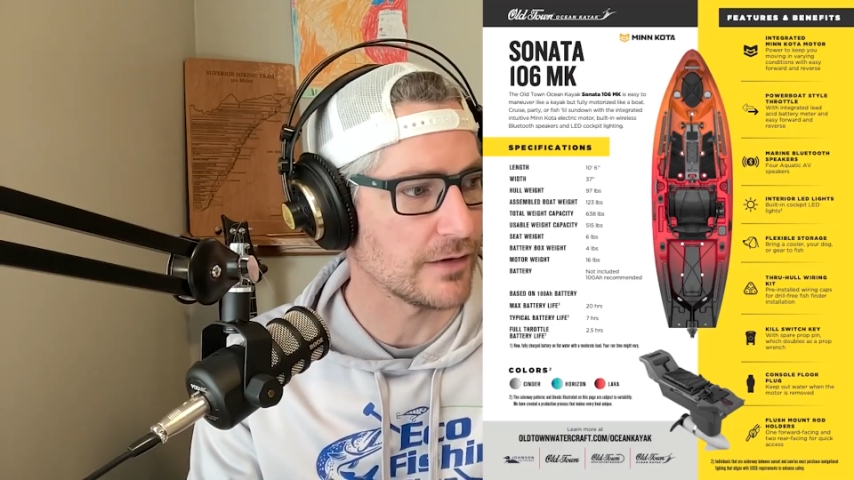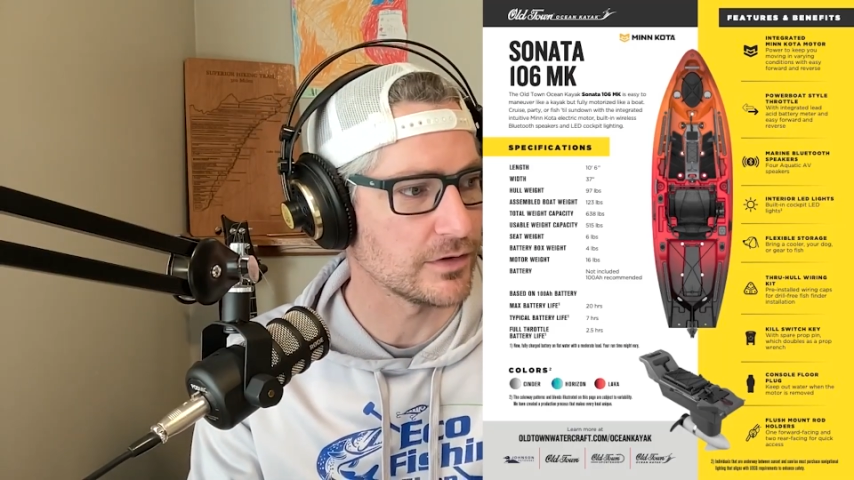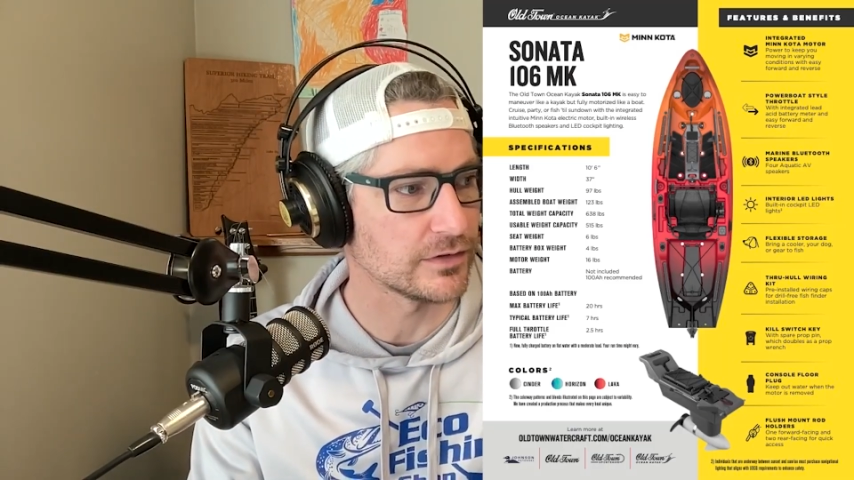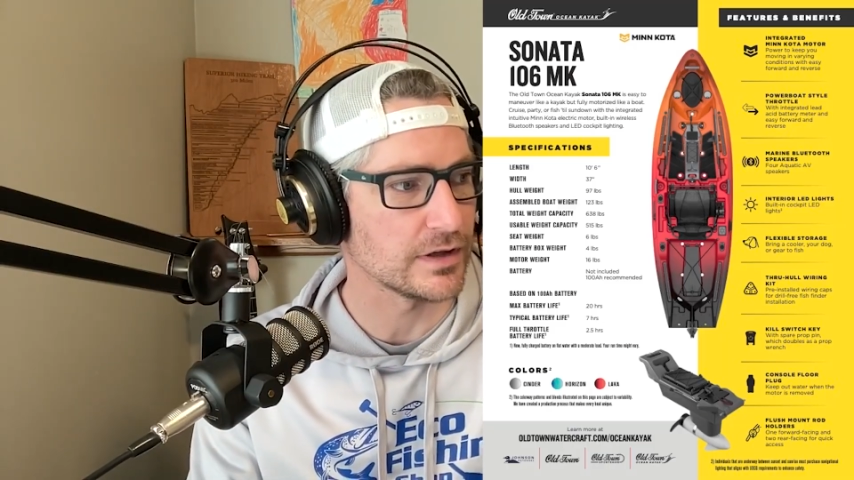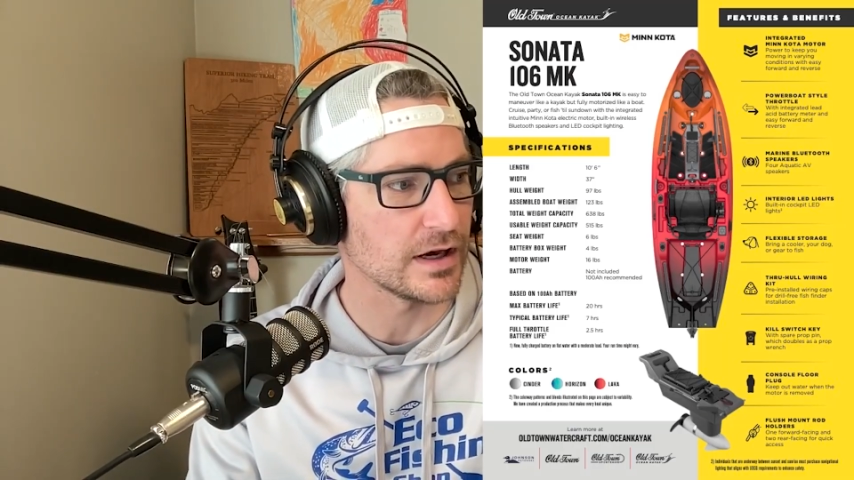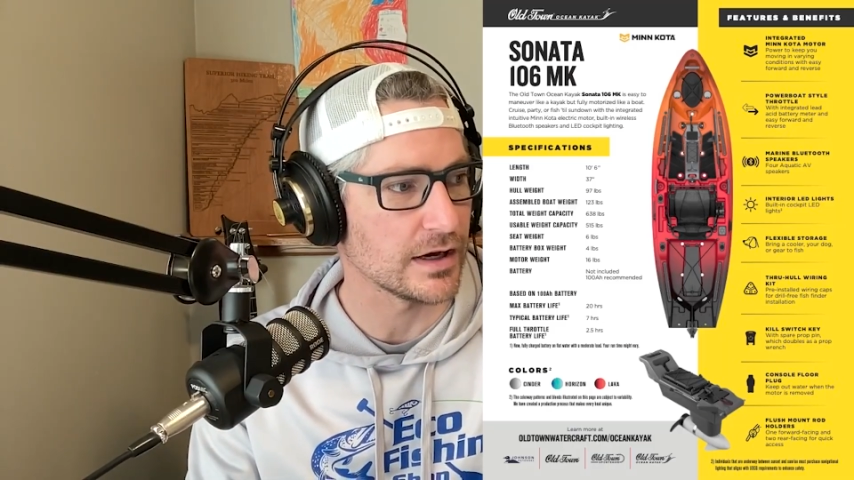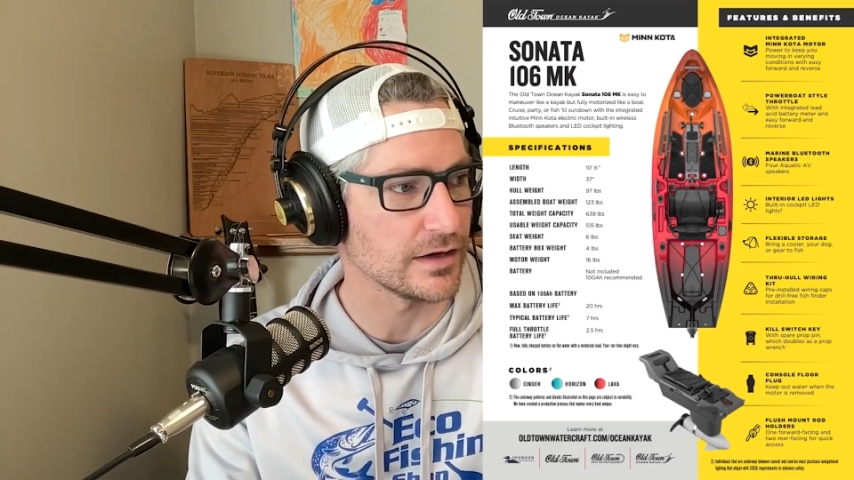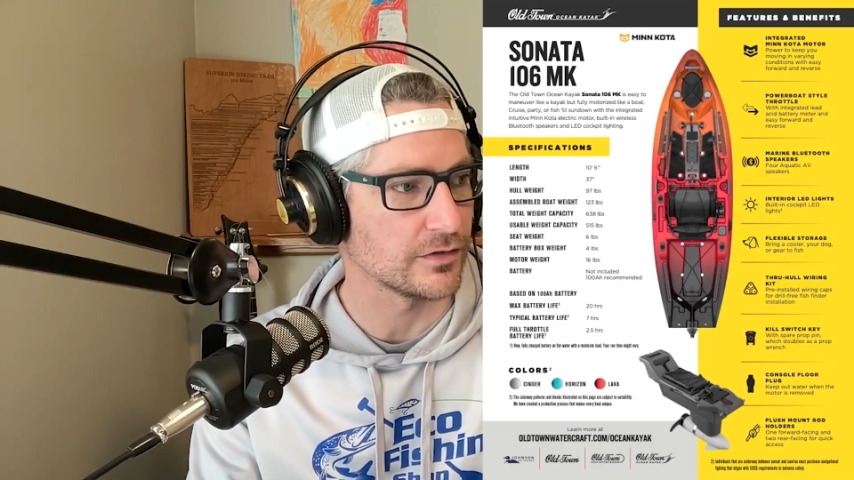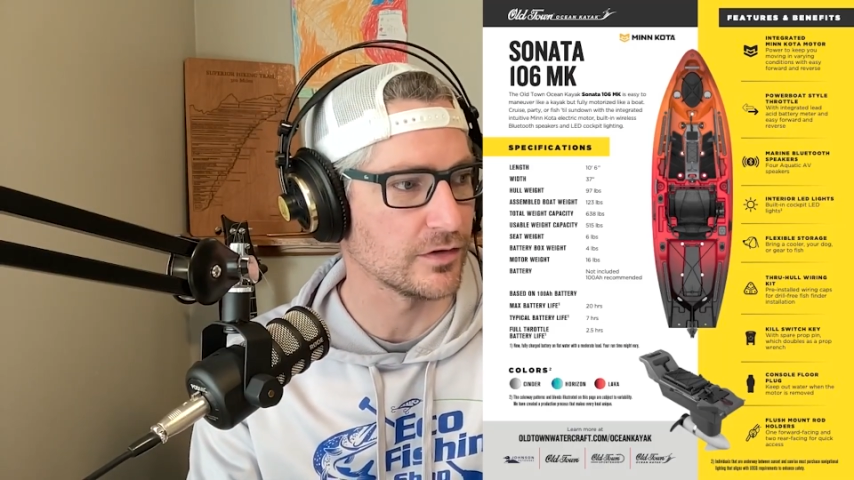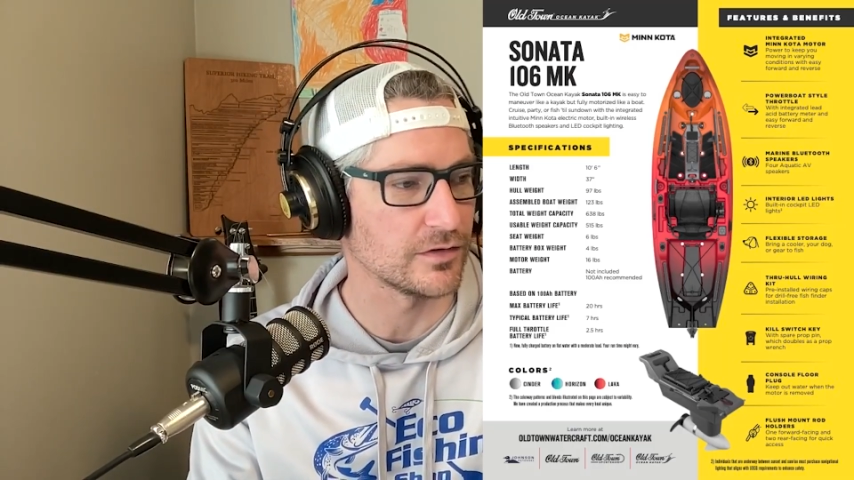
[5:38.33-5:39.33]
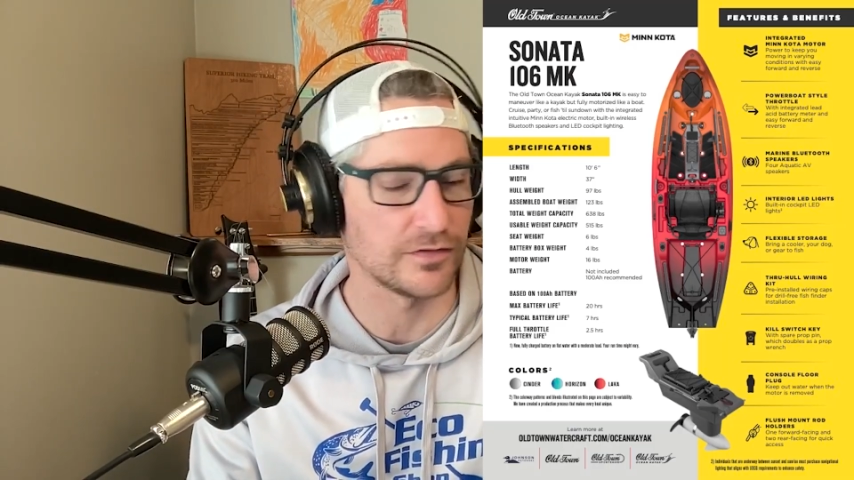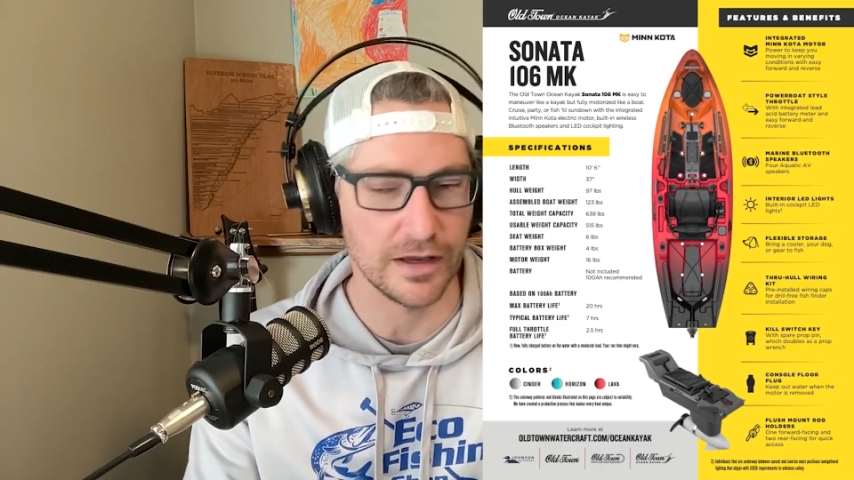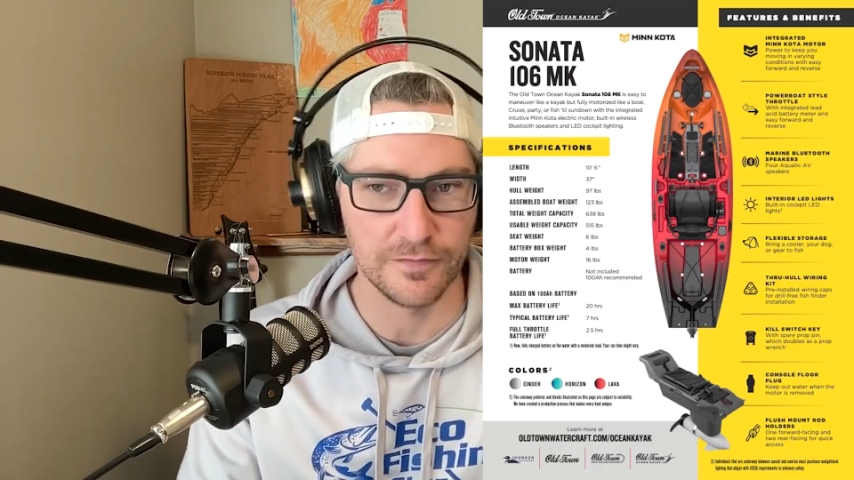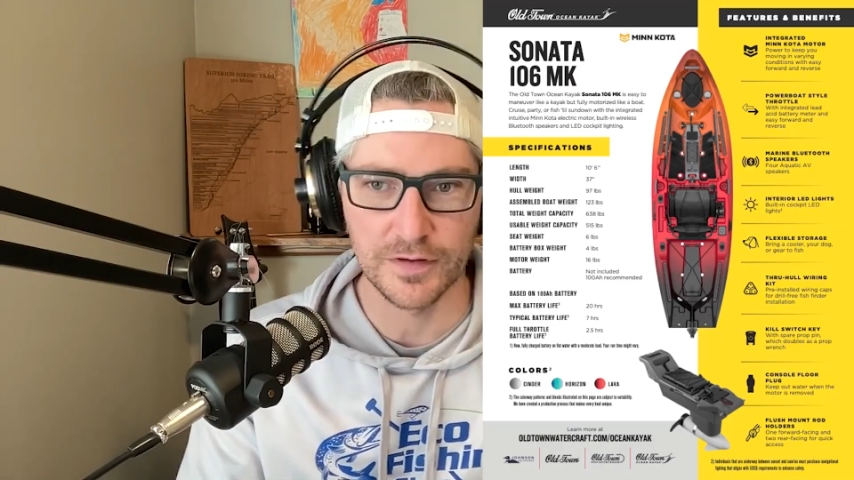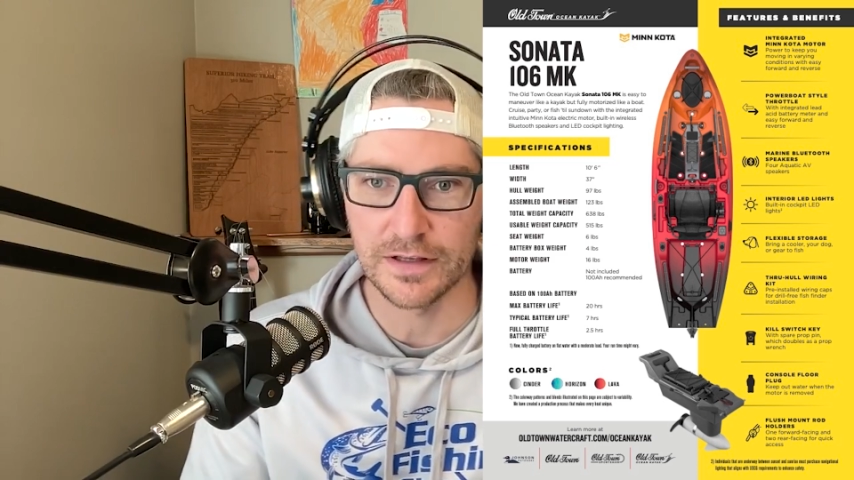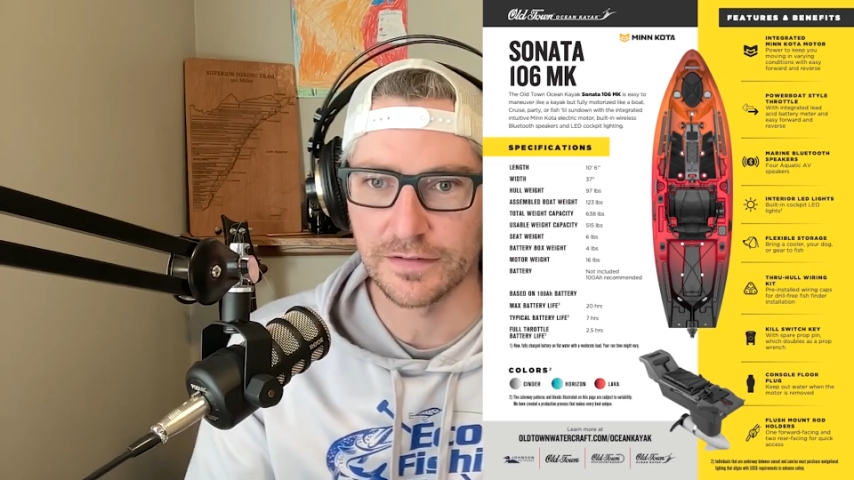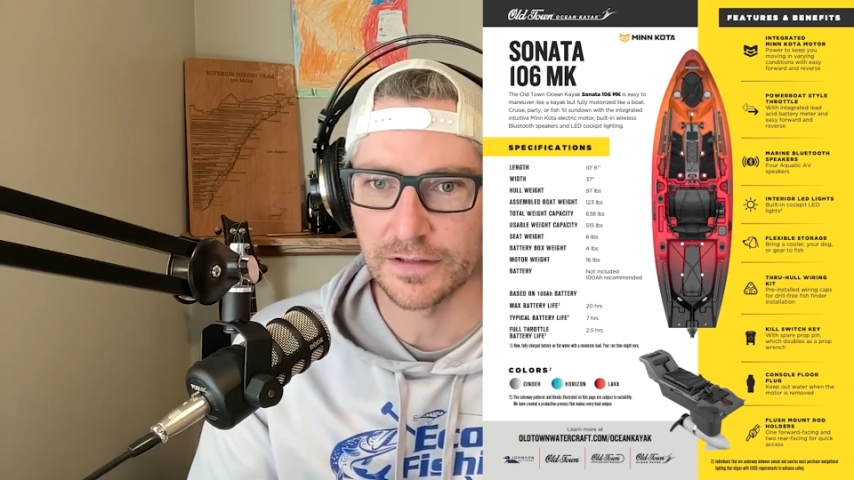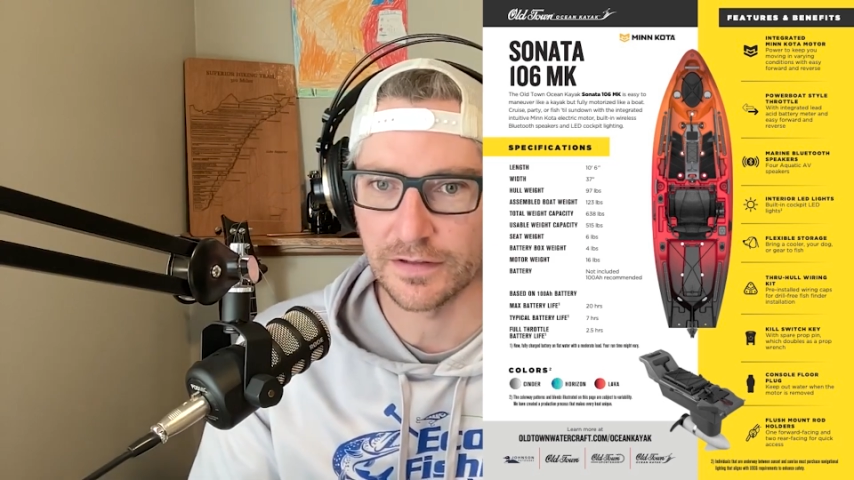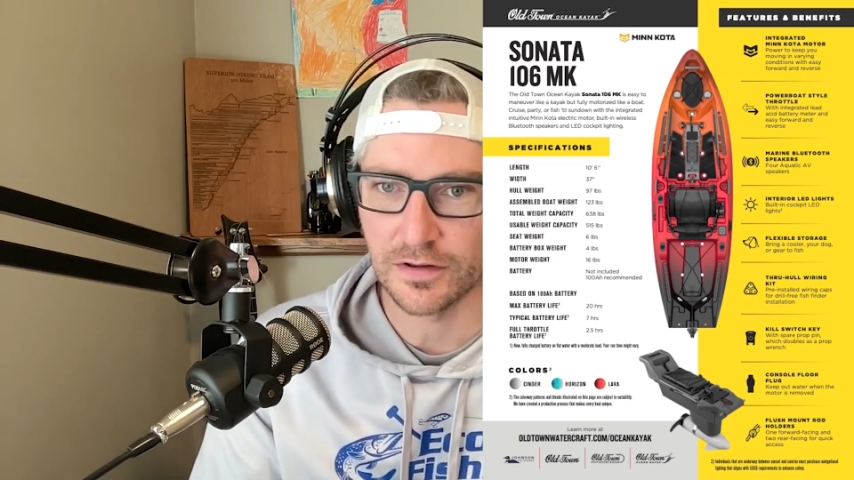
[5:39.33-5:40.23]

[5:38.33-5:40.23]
obviously. So it's 10 feet 6